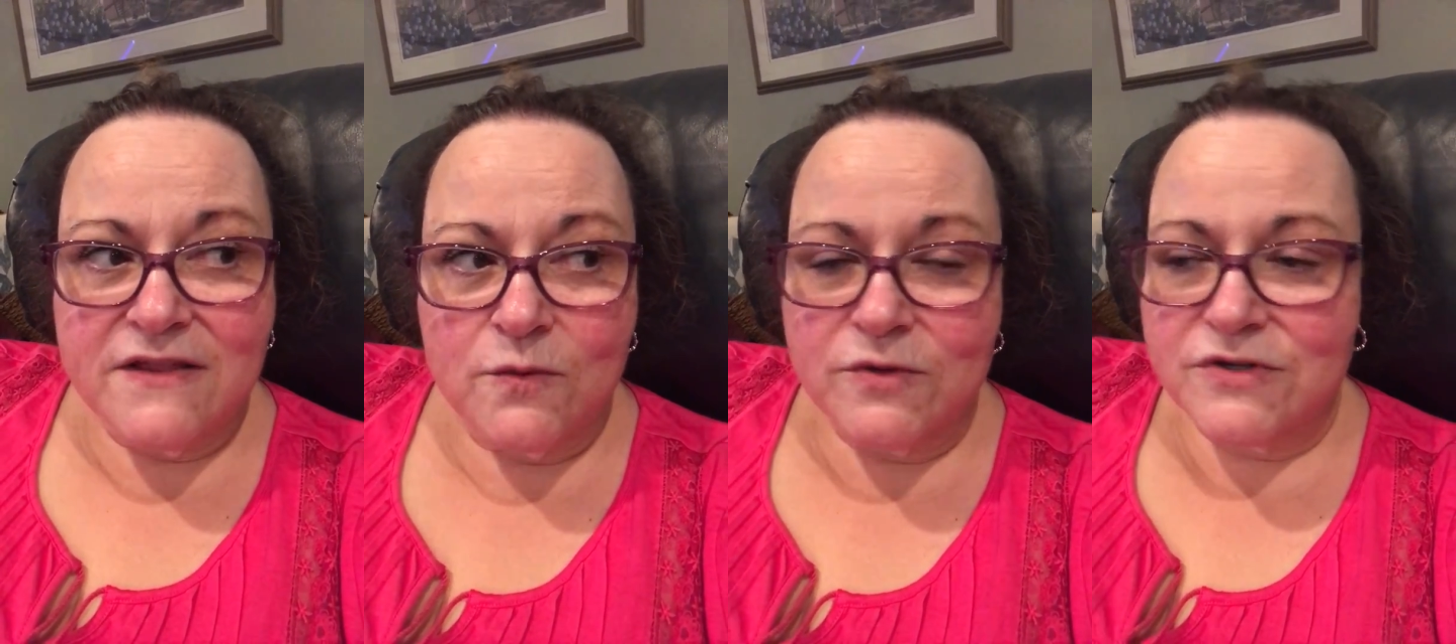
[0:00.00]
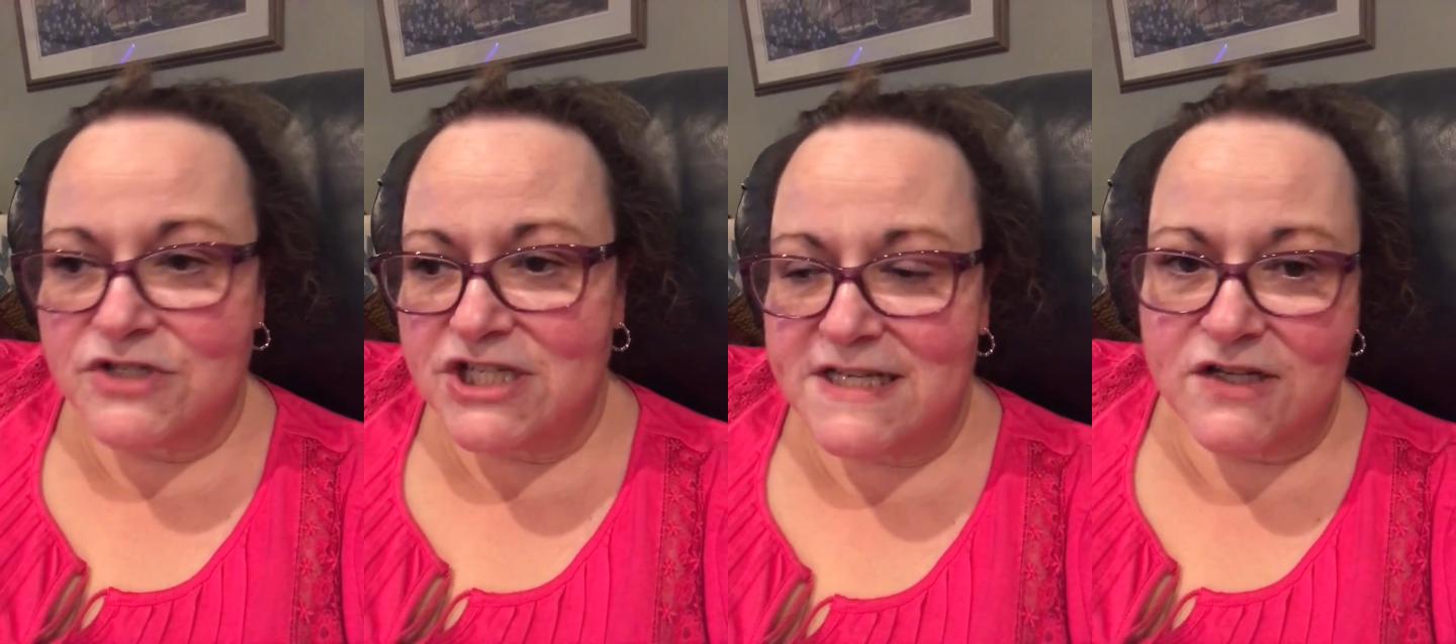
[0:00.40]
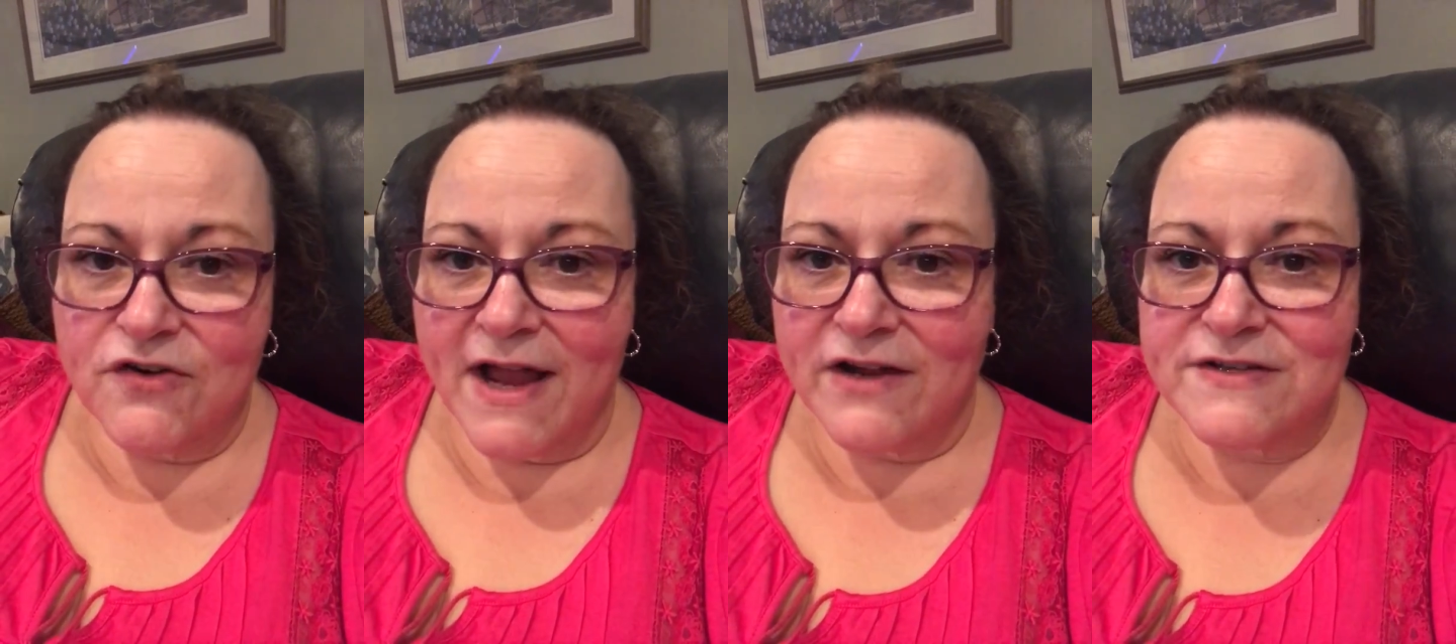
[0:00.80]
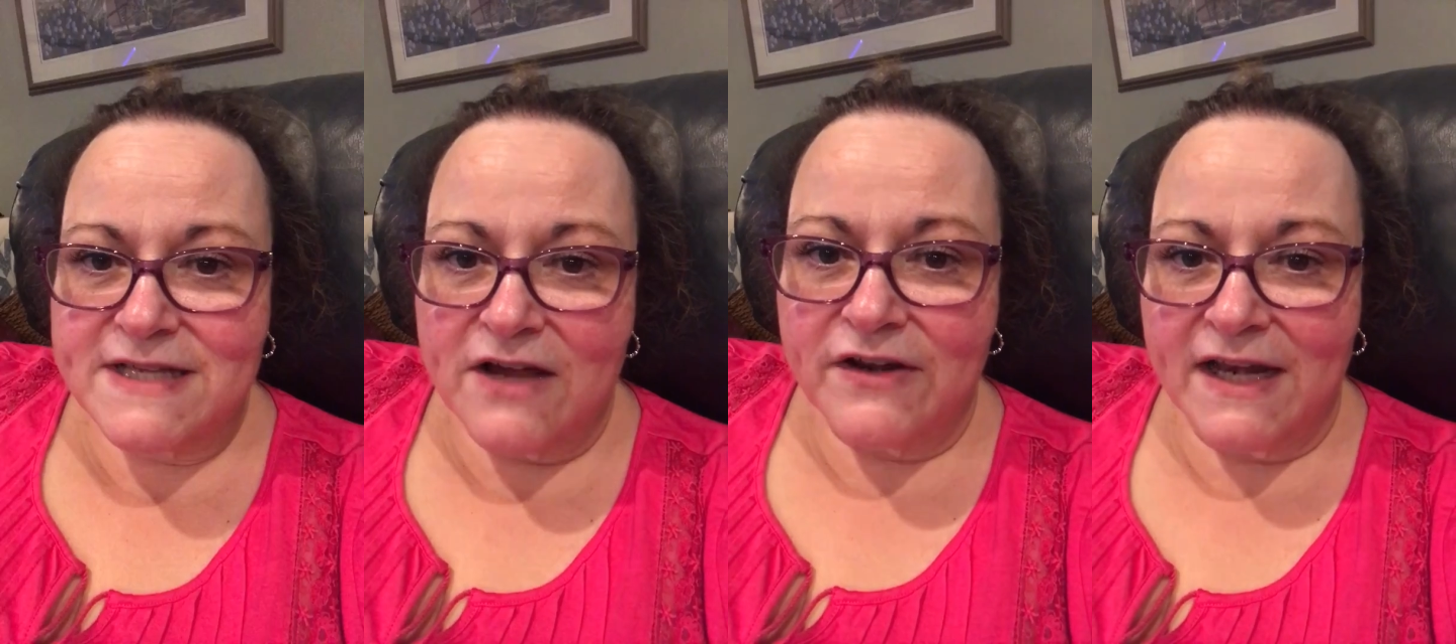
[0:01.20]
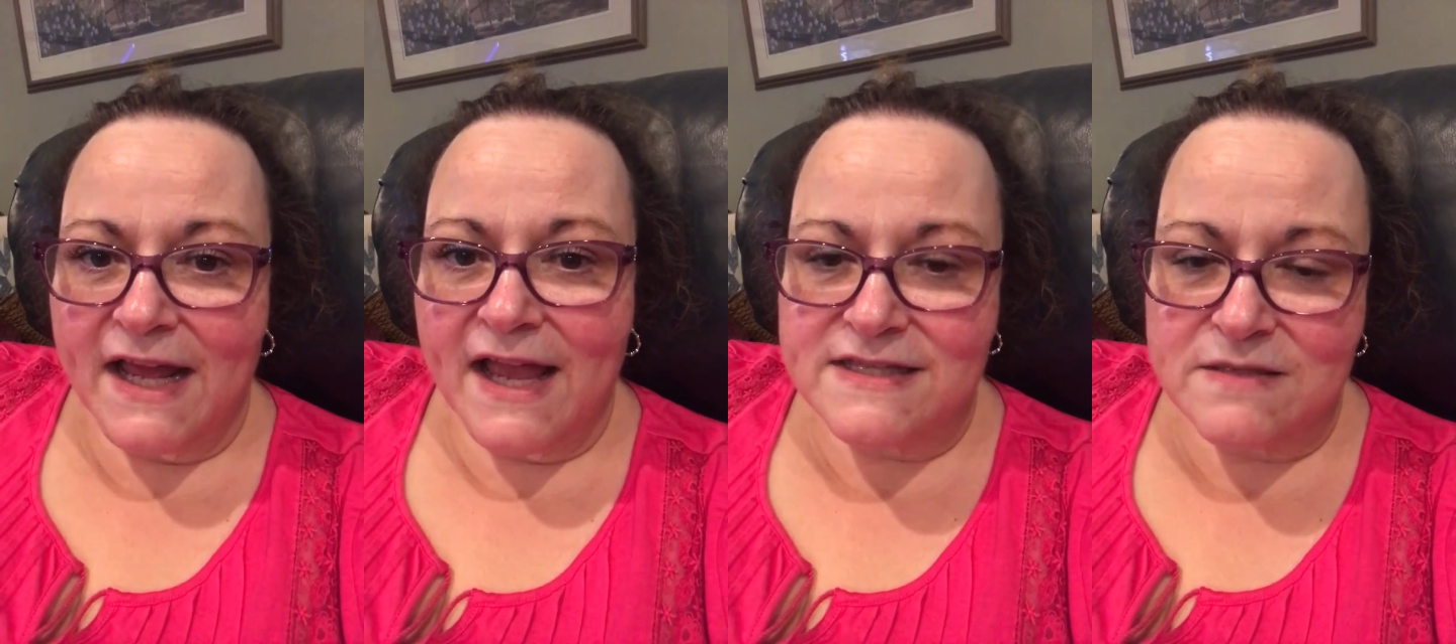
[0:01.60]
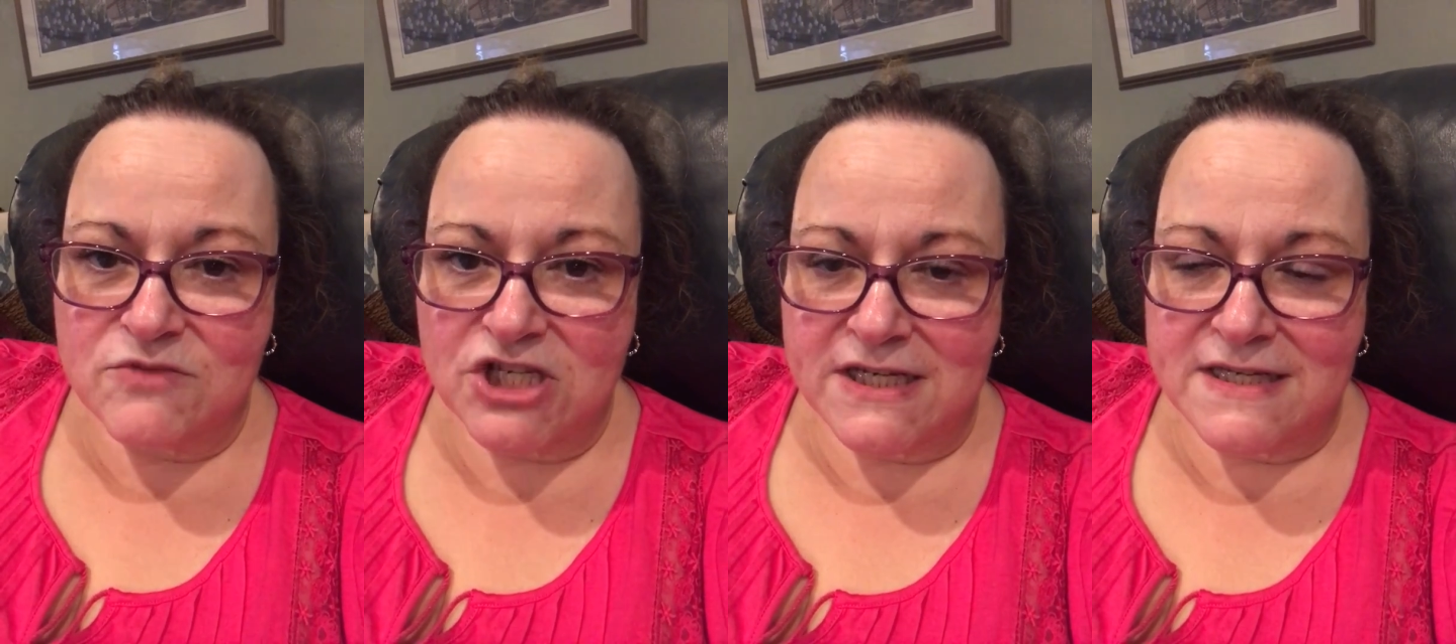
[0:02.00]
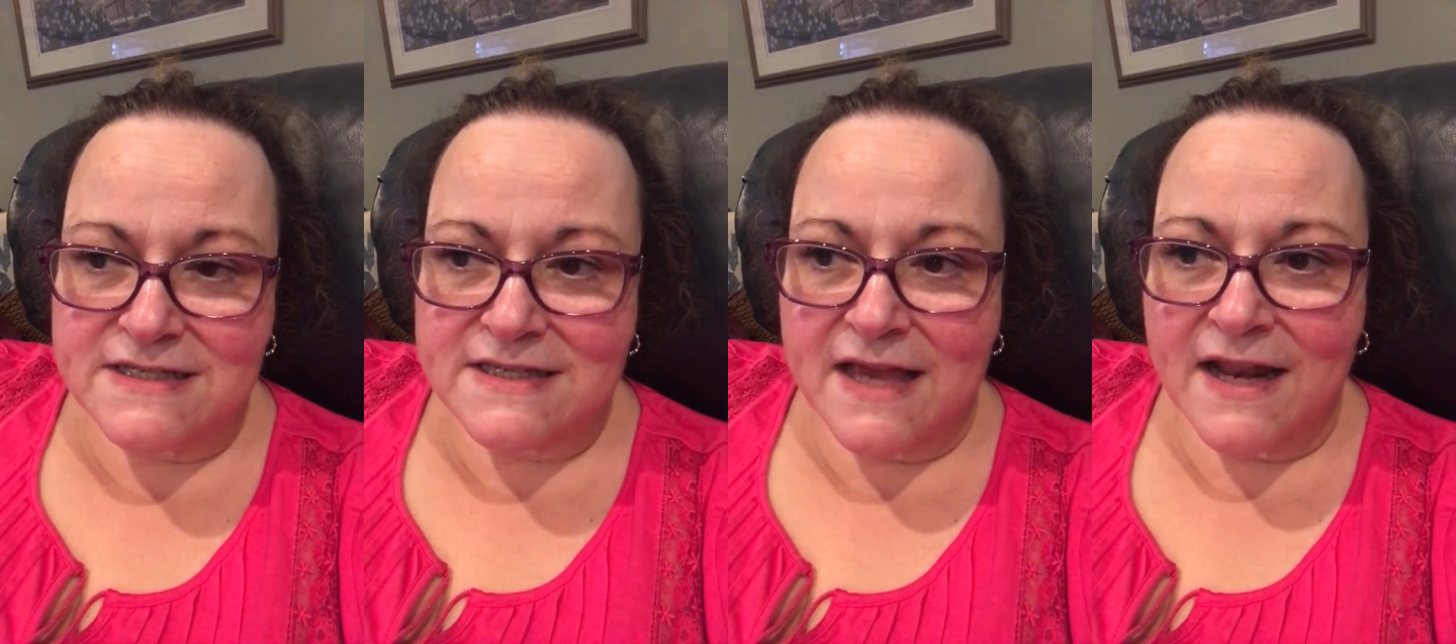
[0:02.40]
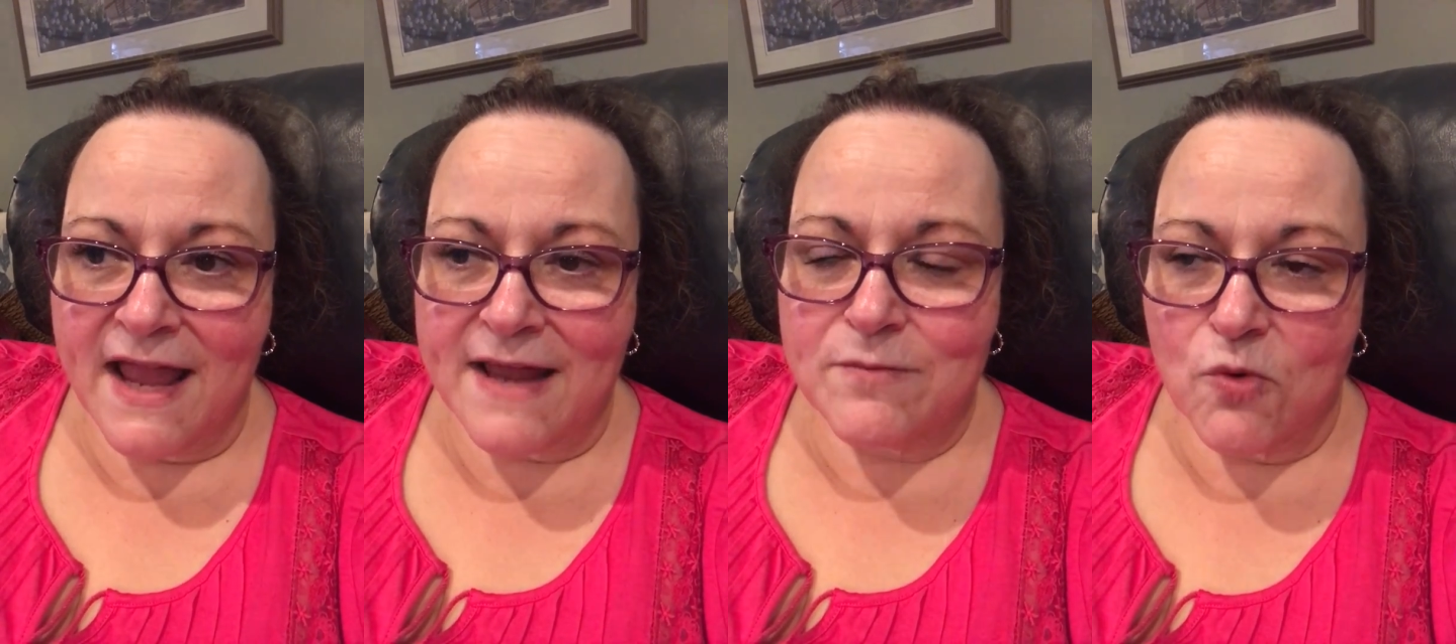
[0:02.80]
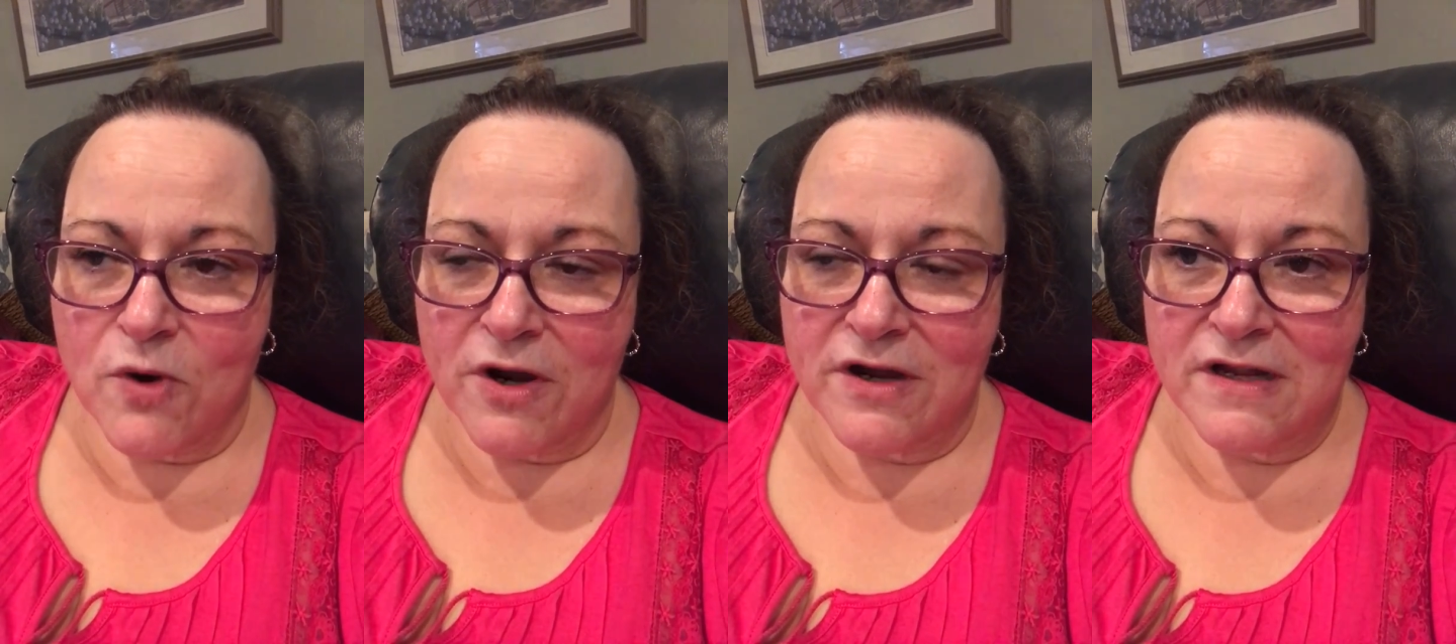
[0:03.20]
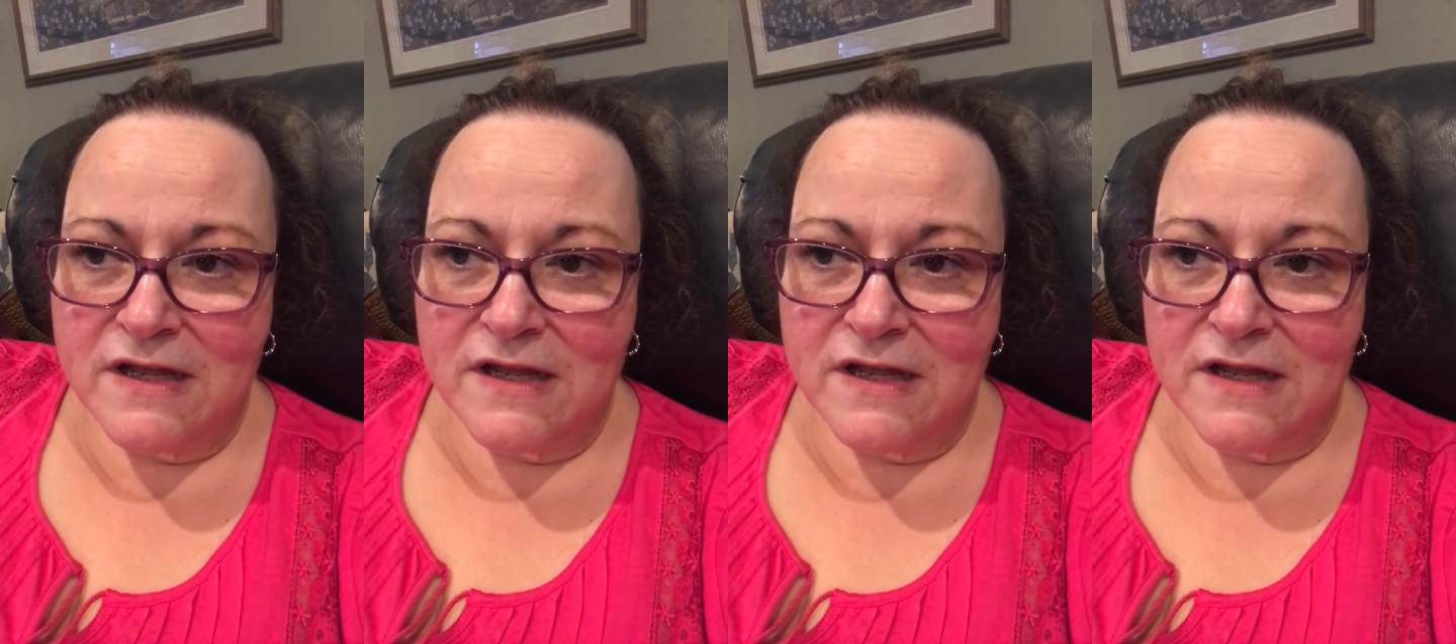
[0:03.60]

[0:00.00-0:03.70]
there were cheese and crackers out, and I had some cheese, and I had more.